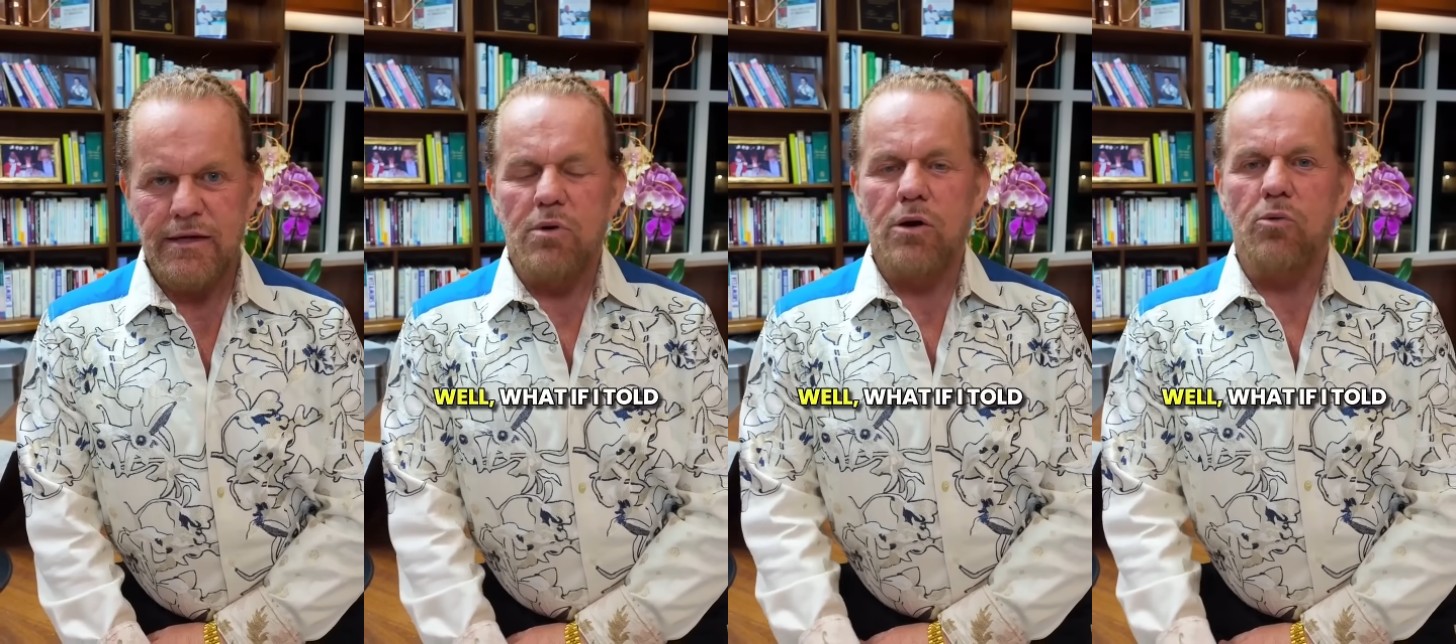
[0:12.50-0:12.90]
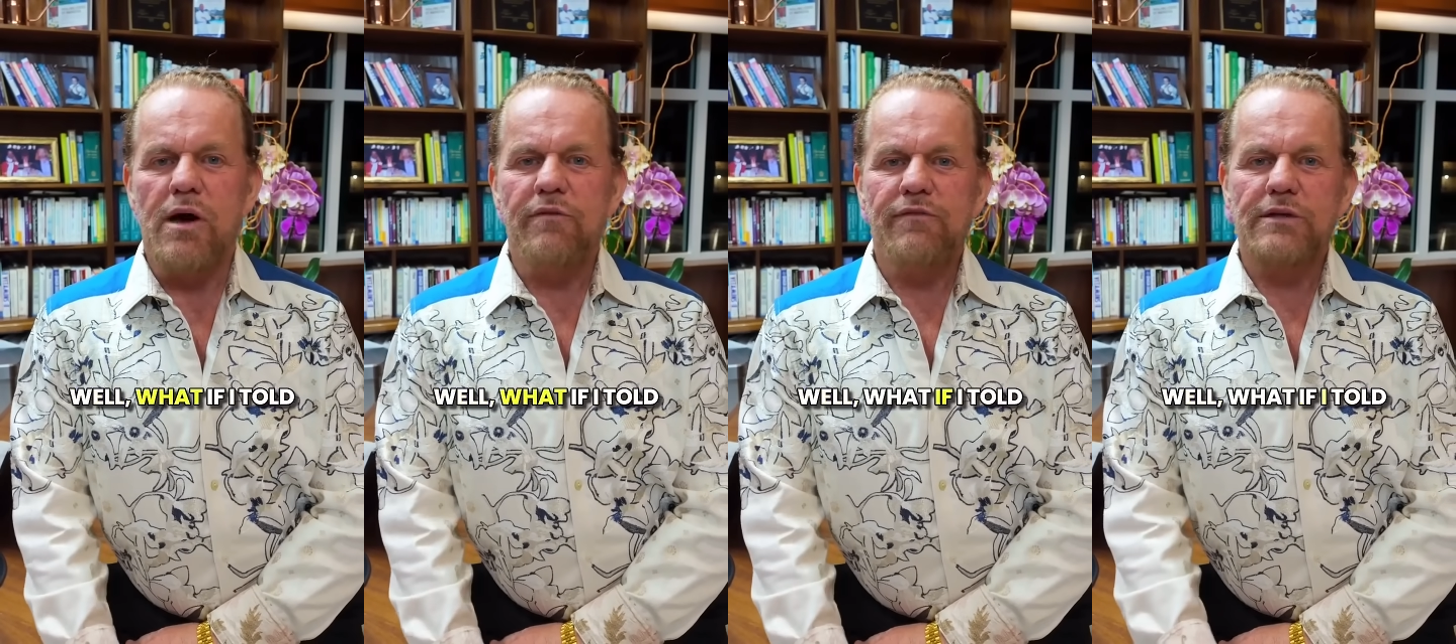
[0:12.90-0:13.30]
Well,
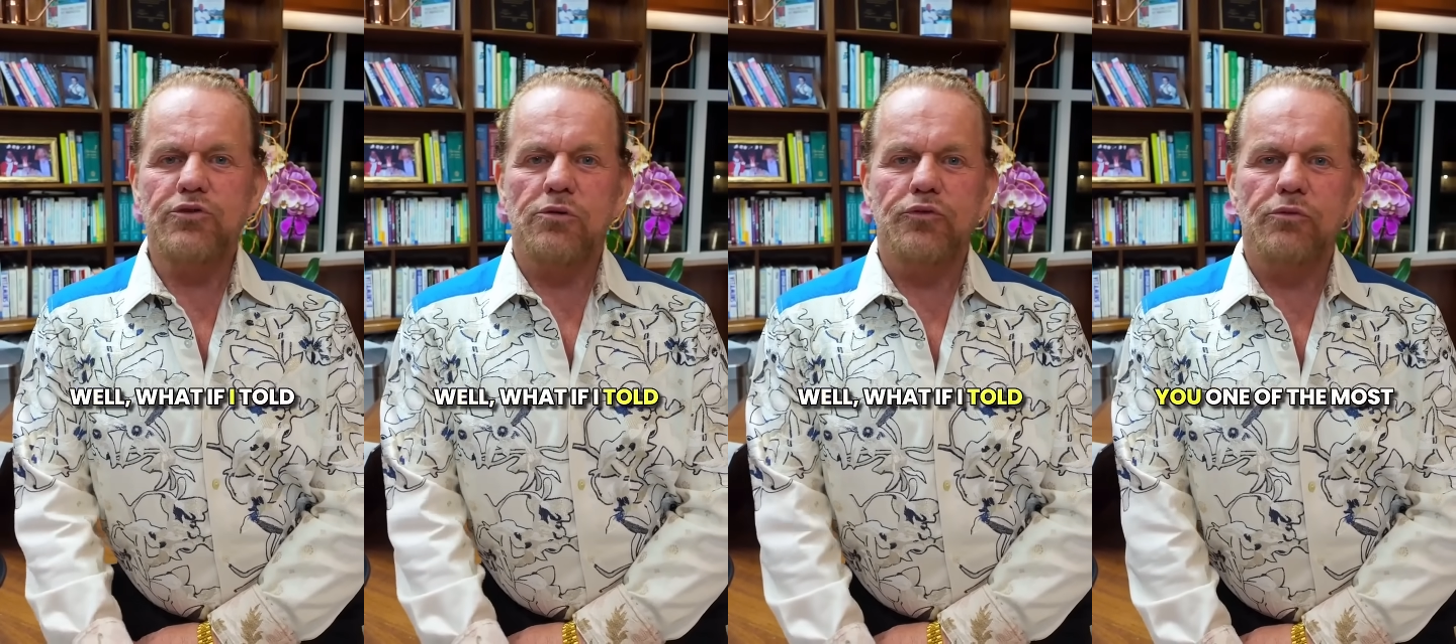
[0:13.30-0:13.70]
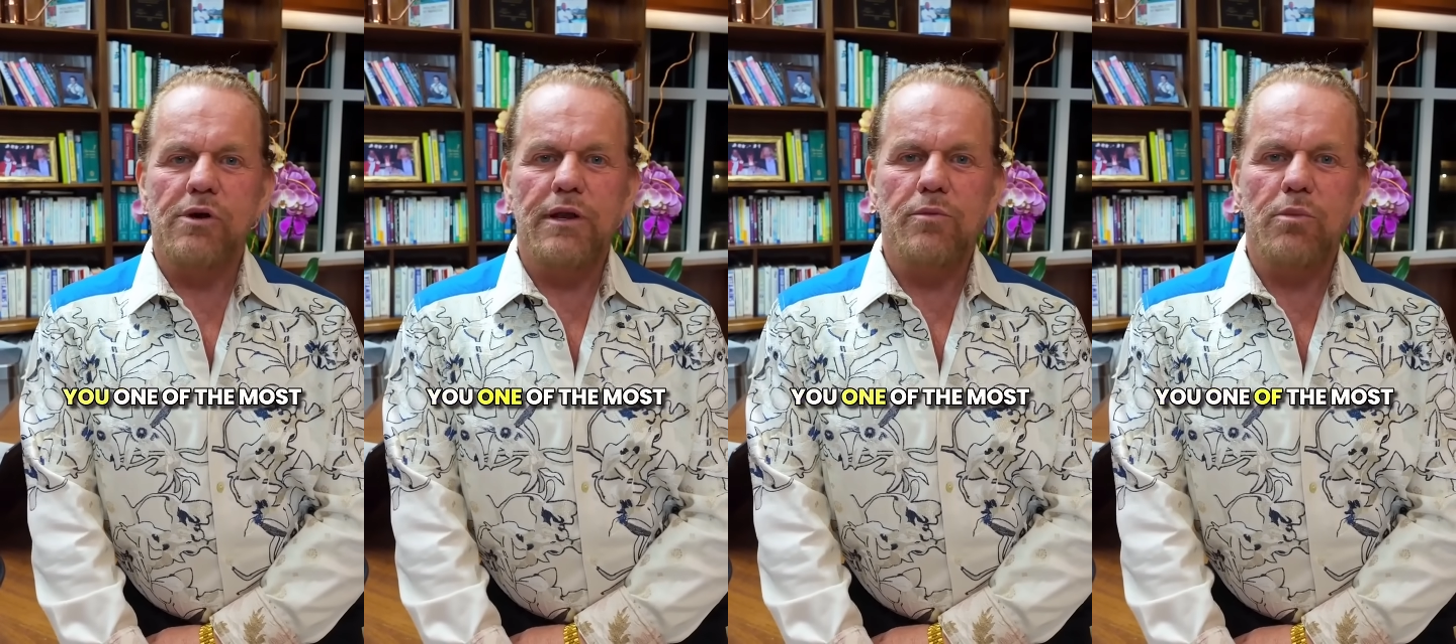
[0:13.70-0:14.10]
what if I told you
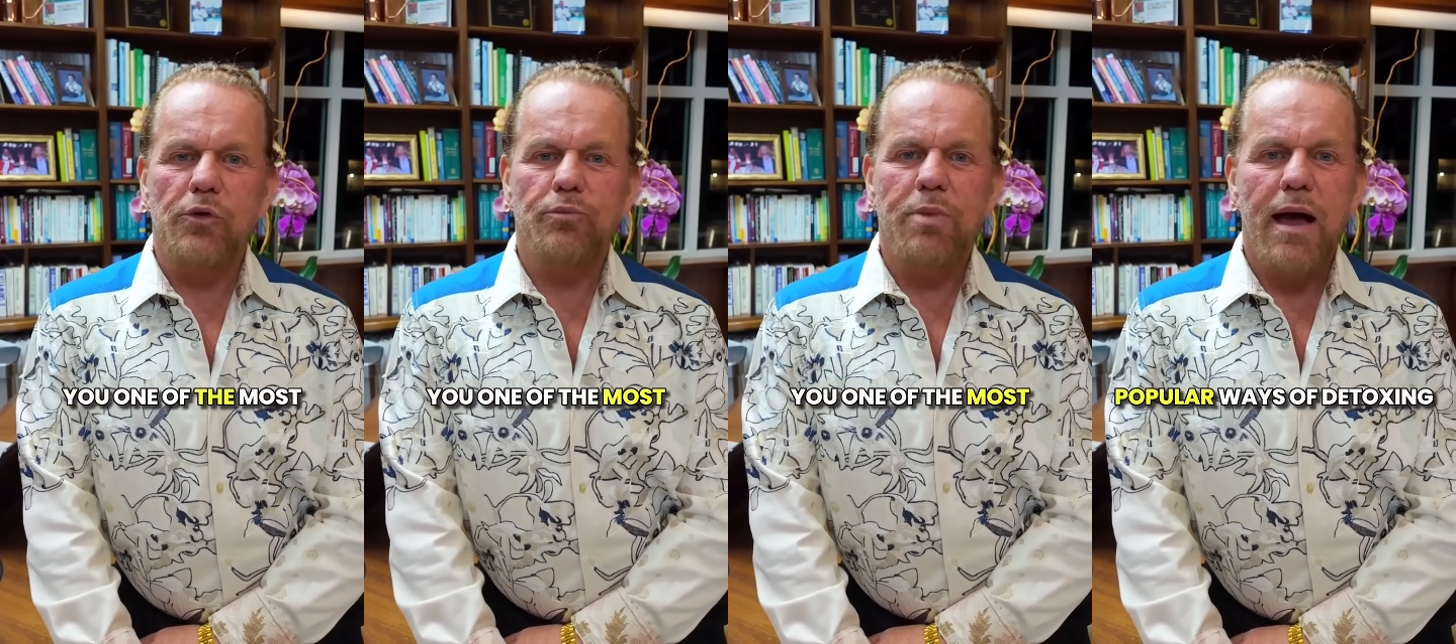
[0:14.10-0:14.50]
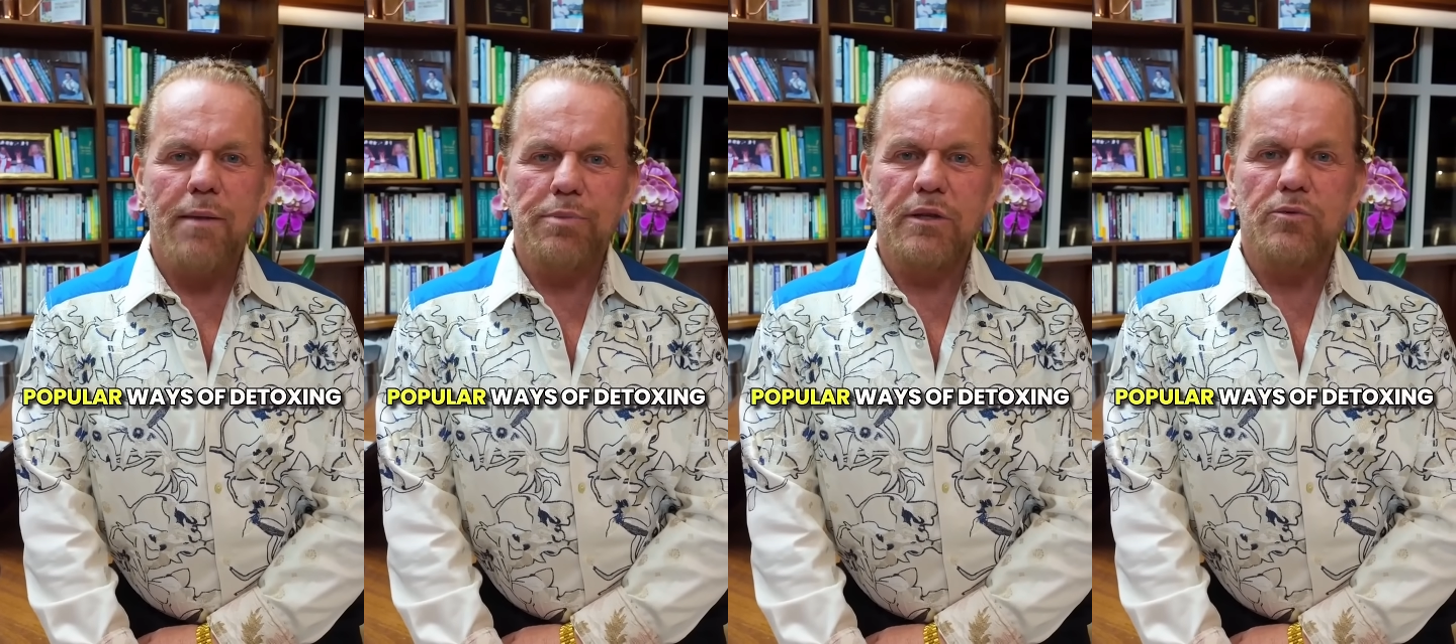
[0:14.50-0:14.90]
one of the most
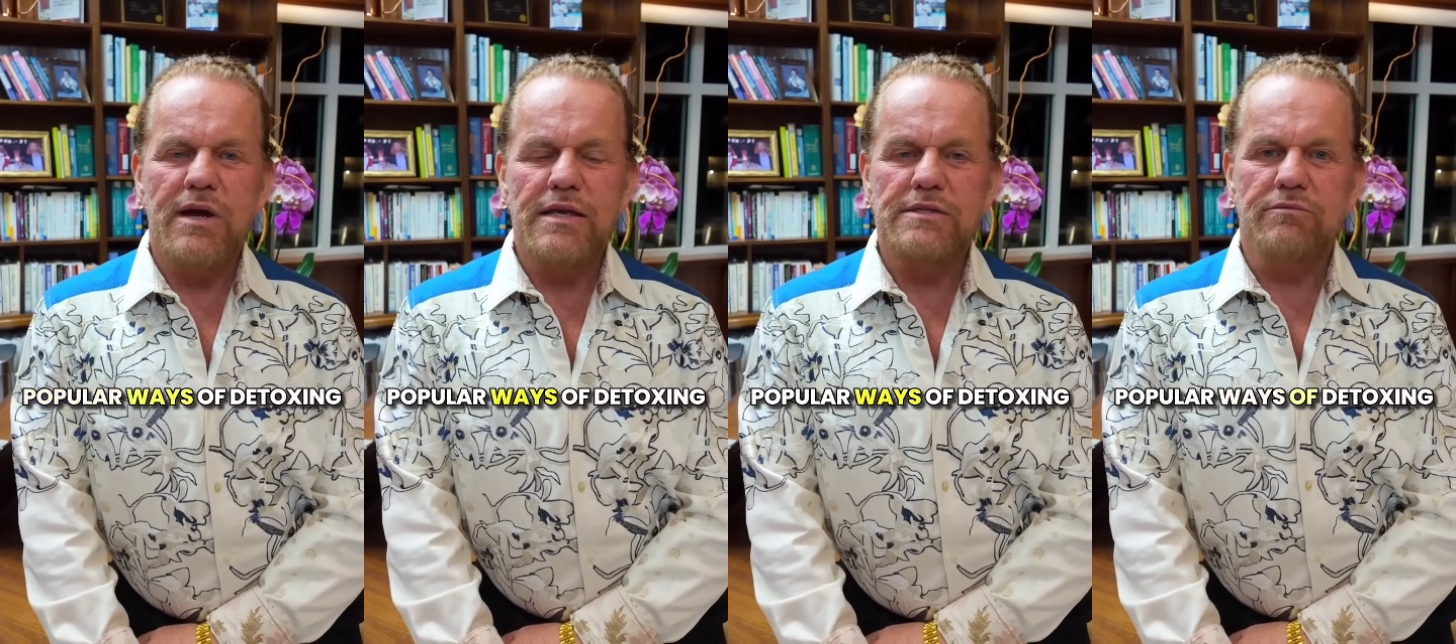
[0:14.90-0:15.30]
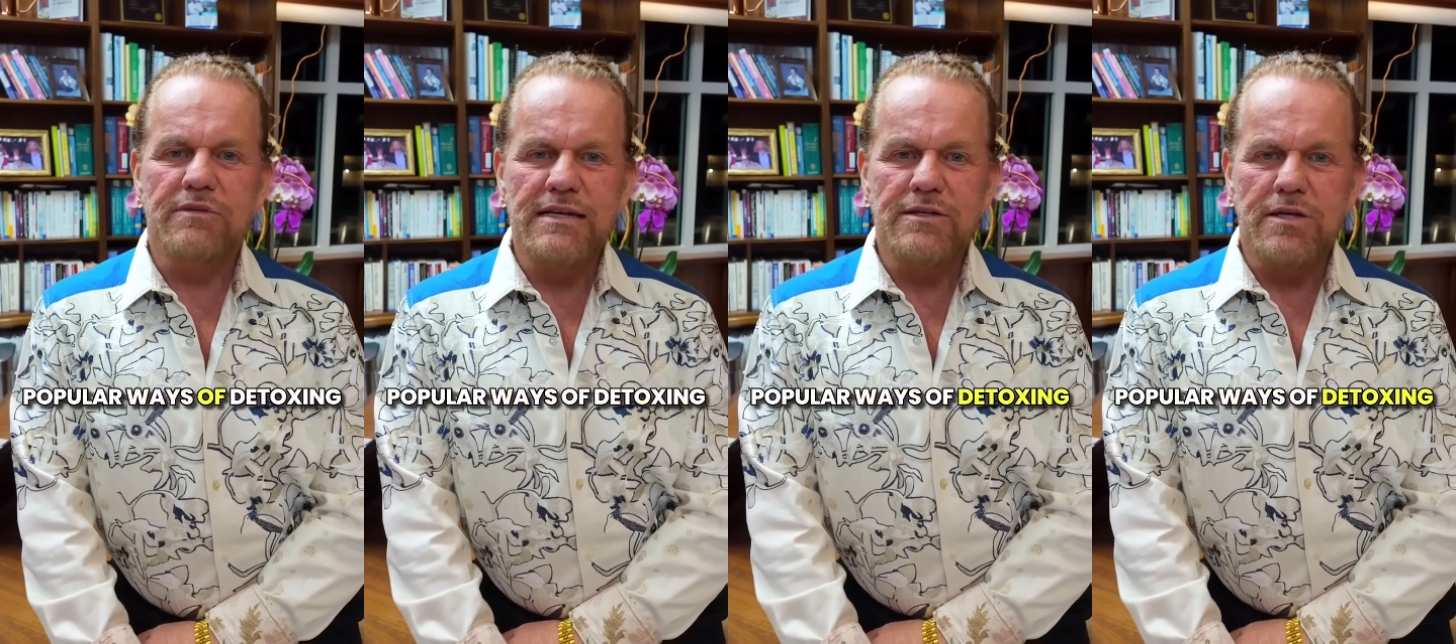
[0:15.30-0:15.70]
popular ways of
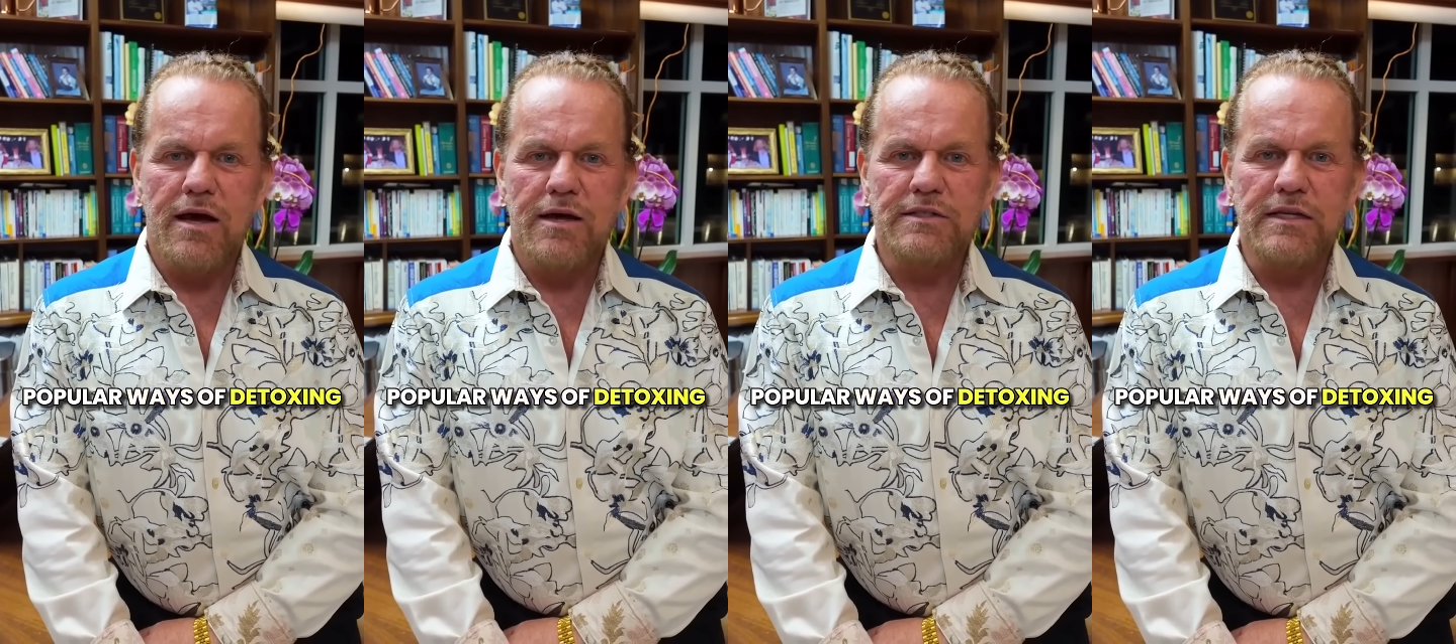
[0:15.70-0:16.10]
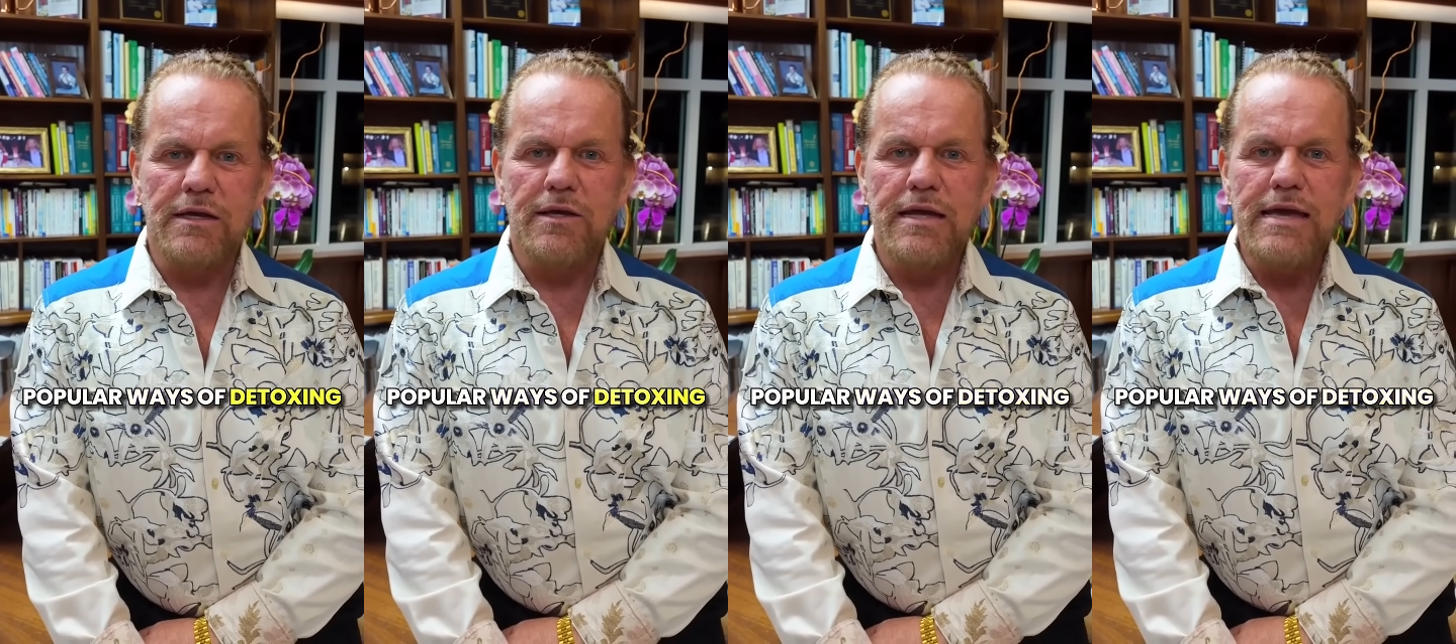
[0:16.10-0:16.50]

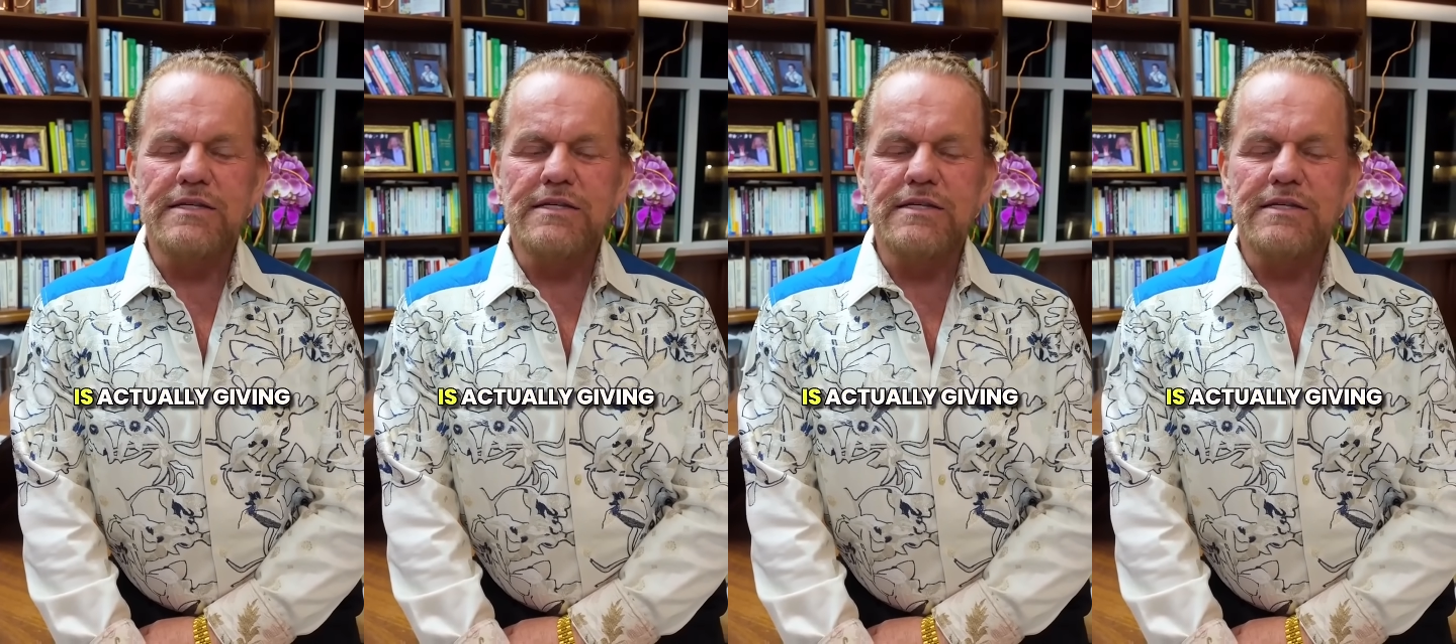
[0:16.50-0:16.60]
detoxing